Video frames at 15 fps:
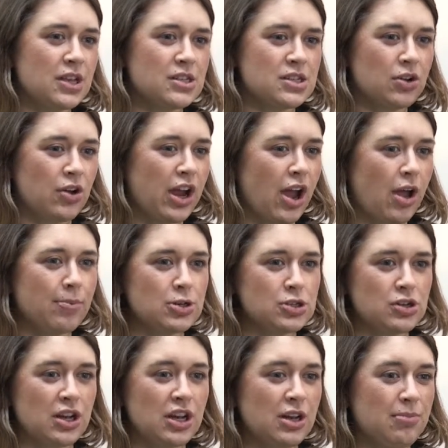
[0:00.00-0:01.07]
It's a great
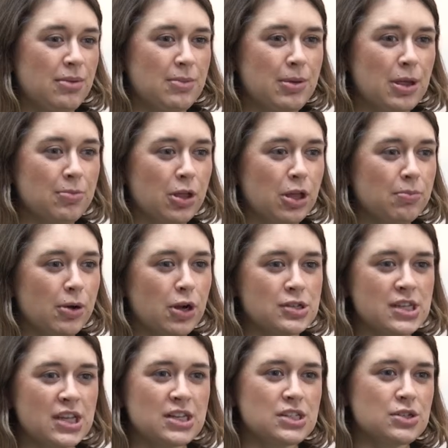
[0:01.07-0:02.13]
opportunity to meet people in
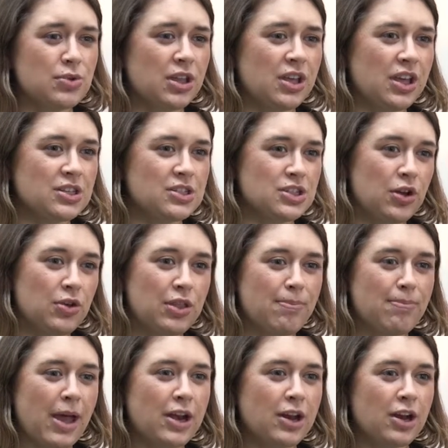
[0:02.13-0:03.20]
person, to really get to know
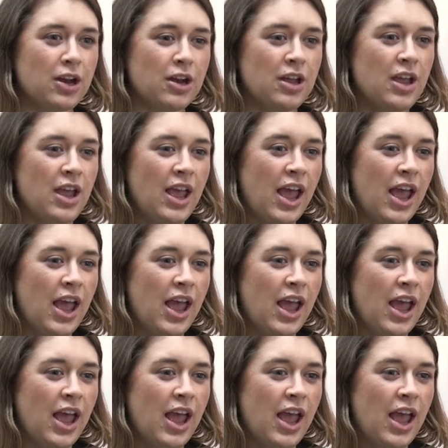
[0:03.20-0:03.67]
them better,